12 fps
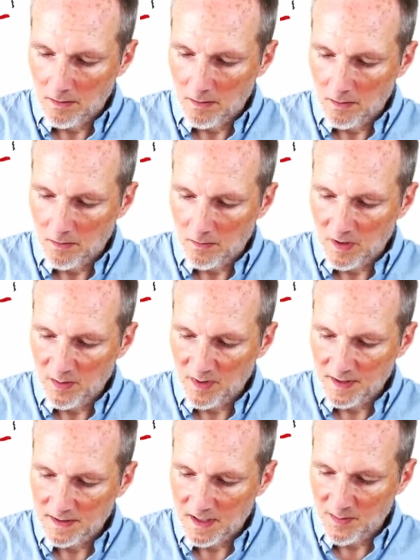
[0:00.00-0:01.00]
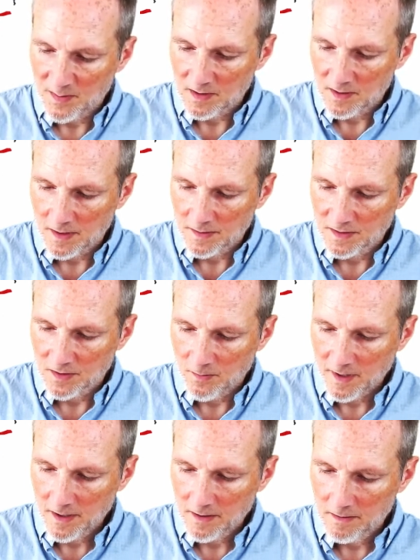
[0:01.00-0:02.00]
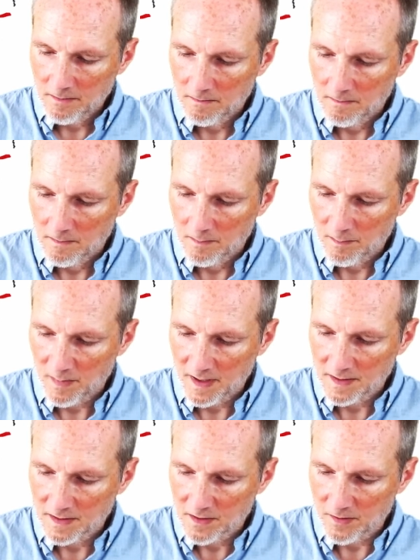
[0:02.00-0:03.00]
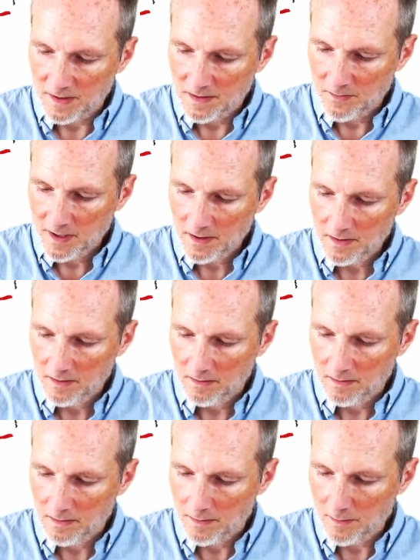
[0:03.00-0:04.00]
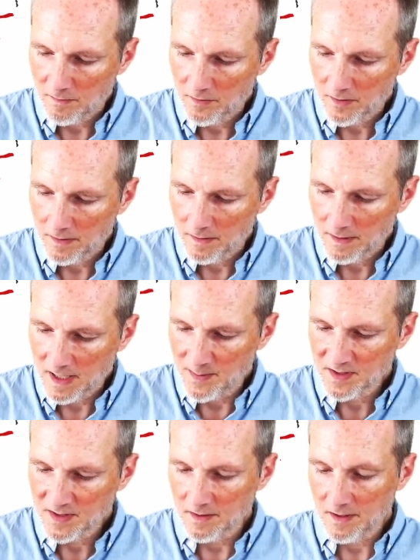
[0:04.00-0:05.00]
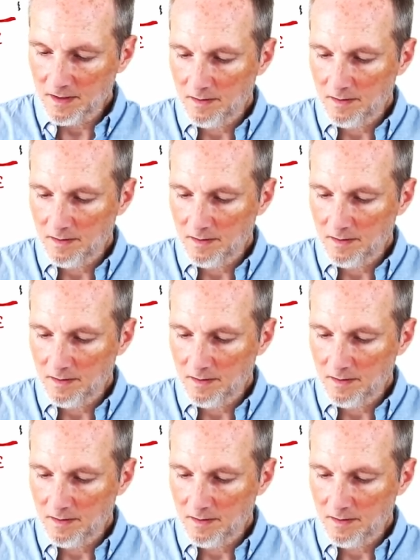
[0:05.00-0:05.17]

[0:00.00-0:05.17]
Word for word: 3 plus epsilon squared minus 3 squared over epsilon.